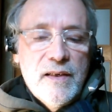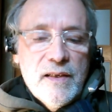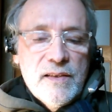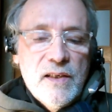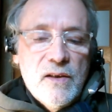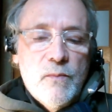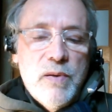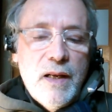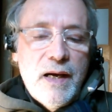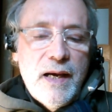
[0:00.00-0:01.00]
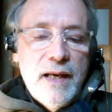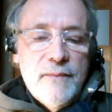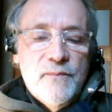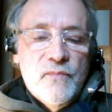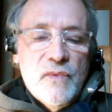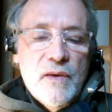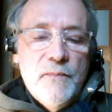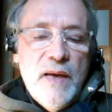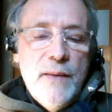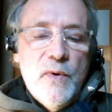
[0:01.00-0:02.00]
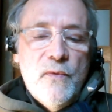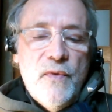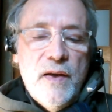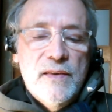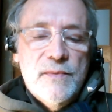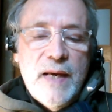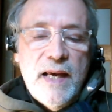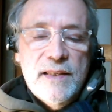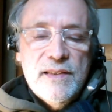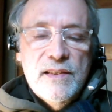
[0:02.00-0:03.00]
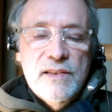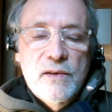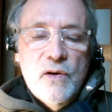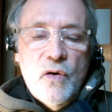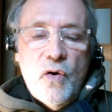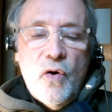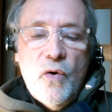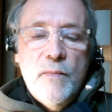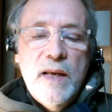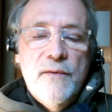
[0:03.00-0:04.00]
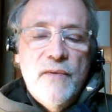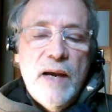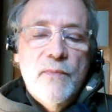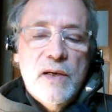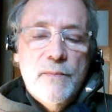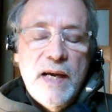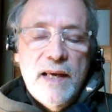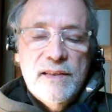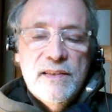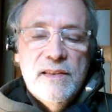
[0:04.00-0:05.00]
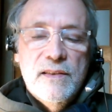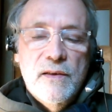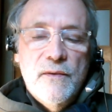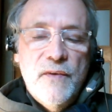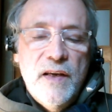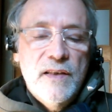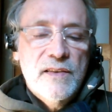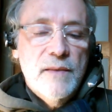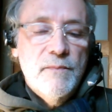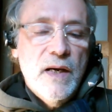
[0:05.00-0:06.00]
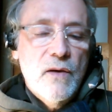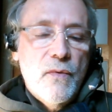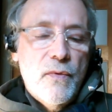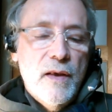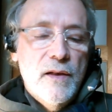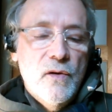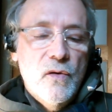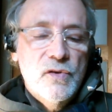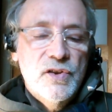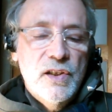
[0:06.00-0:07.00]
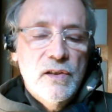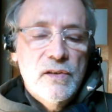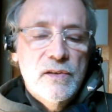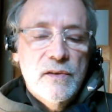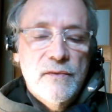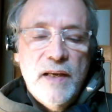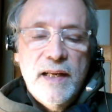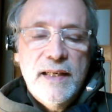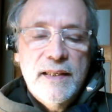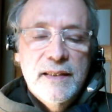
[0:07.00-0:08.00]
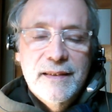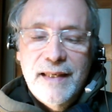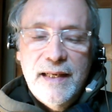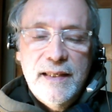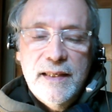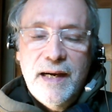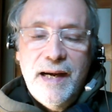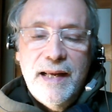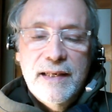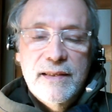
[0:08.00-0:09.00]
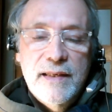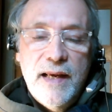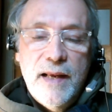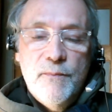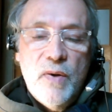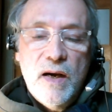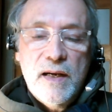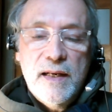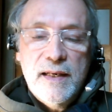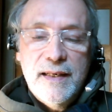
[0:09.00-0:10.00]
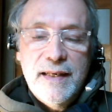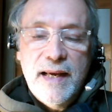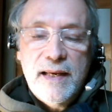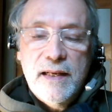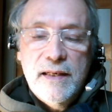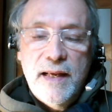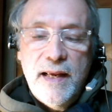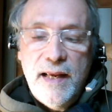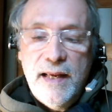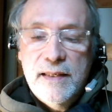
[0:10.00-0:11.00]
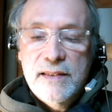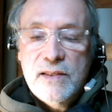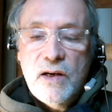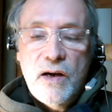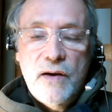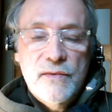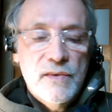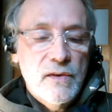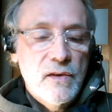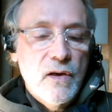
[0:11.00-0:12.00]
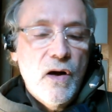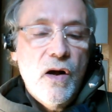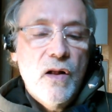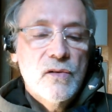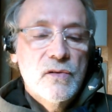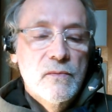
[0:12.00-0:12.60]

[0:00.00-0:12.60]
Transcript: single-ply paper face masks, homemade fabric masks, face and mouth and nose shields of any, any kind, and pocket and neck and head scarves are all